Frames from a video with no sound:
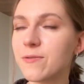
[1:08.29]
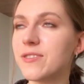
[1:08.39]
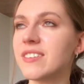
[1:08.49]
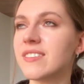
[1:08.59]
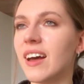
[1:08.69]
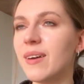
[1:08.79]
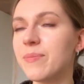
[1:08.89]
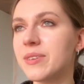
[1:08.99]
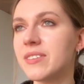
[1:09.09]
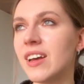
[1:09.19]
For
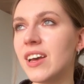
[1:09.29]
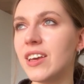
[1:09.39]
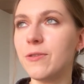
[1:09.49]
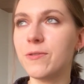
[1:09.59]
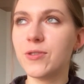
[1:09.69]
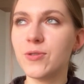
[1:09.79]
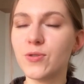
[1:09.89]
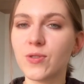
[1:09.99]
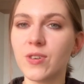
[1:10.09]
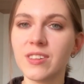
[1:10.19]
example, if you
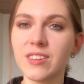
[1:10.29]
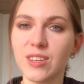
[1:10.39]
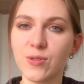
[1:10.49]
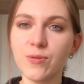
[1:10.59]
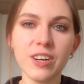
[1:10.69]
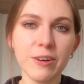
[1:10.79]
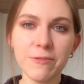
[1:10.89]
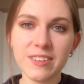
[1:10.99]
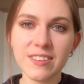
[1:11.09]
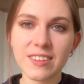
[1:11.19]
use only 2
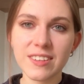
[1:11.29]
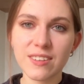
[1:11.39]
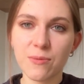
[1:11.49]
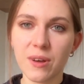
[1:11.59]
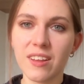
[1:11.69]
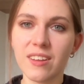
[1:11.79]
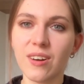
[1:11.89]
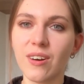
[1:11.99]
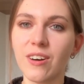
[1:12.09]
references when